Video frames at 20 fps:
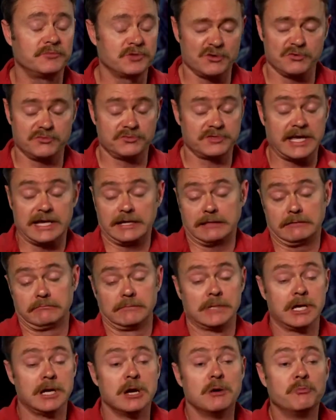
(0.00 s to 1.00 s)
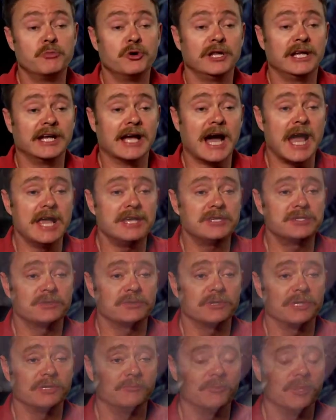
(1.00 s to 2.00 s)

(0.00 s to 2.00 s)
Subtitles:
So it was like putting ice cream